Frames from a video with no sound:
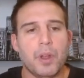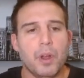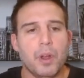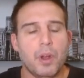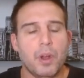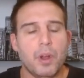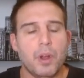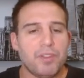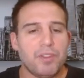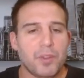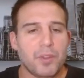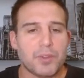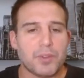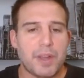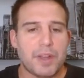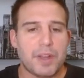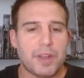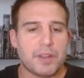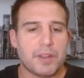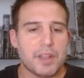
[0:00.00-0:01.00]
Folds
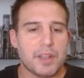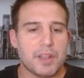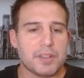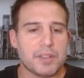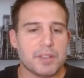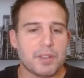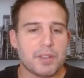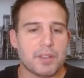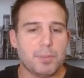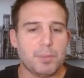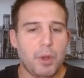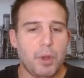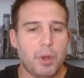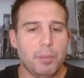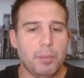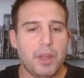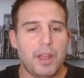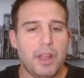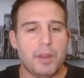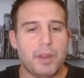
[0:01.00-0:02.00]
around to us in the small
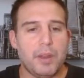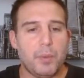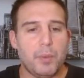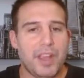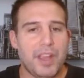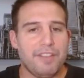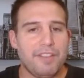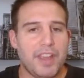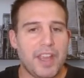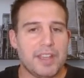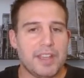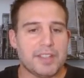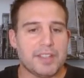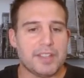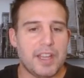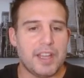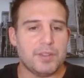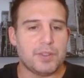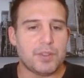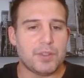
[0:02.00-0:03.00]
blind. We have Ace
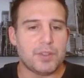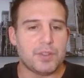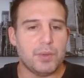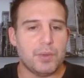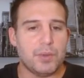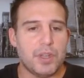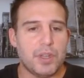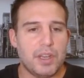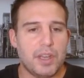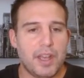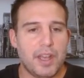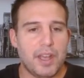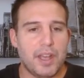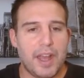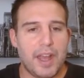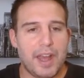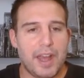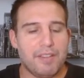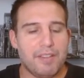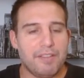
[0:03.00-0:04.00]
8 suited
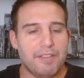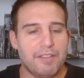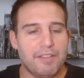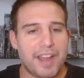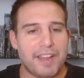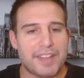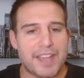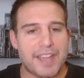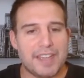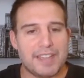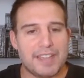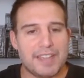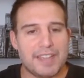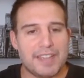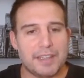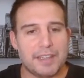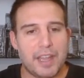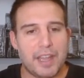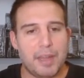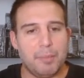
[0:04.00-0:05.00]
at 5K,
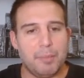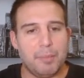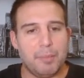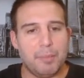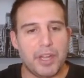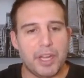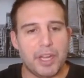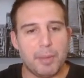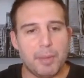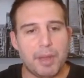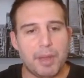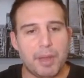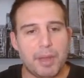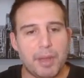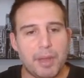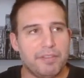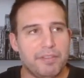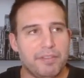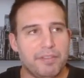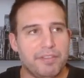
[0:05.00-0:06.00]
10K, playing about
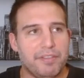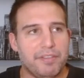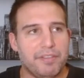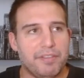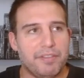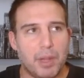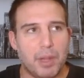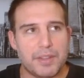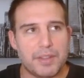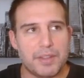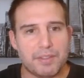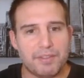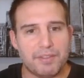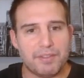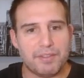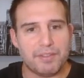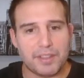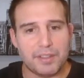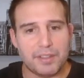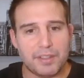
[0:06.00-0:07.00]
50 blinds
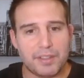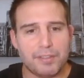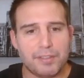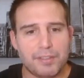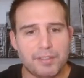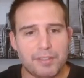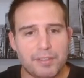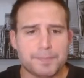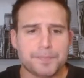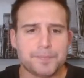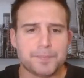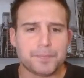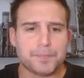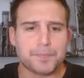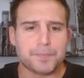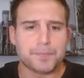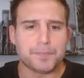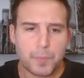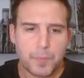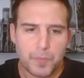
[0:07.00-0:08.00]
effective.
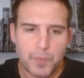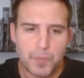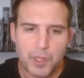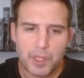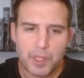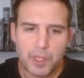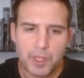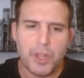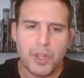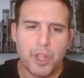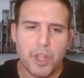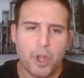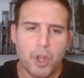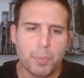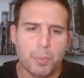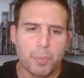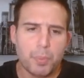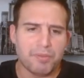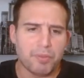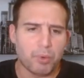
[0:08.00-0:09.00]
We
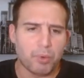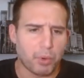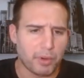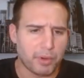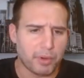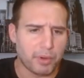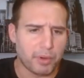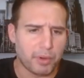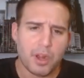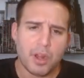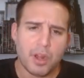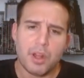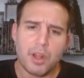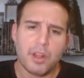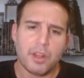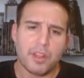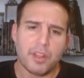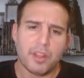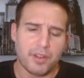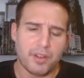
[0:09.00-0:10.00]
open for
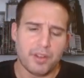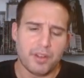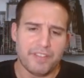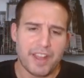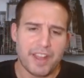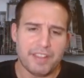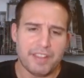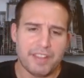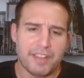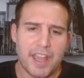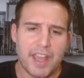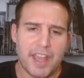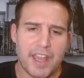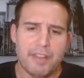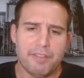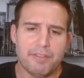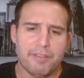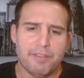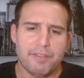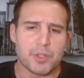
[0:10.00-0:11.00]
35K
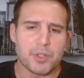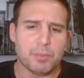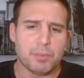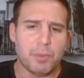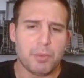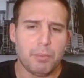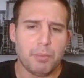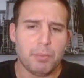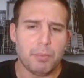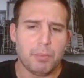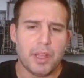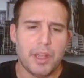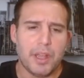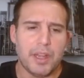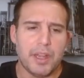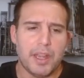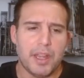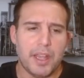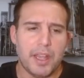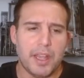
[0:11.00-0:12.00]
from the small
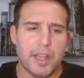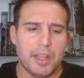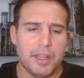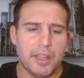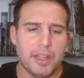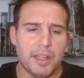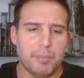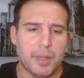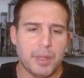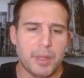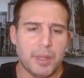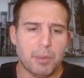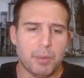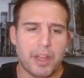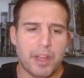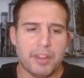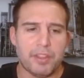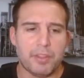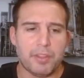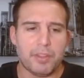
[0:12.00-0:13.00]
blind, and big
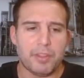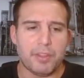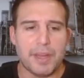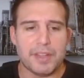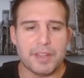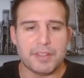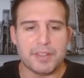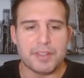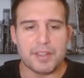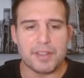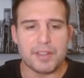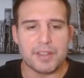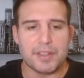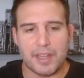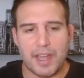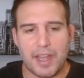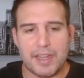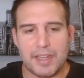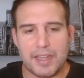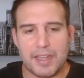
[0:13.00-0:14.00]
blind 3 bets us to
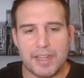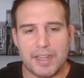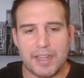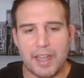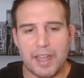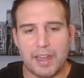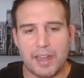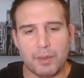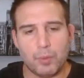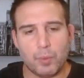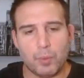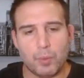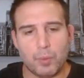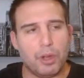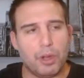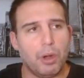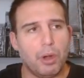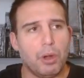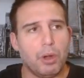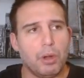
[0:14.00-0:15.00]
90K, and we call.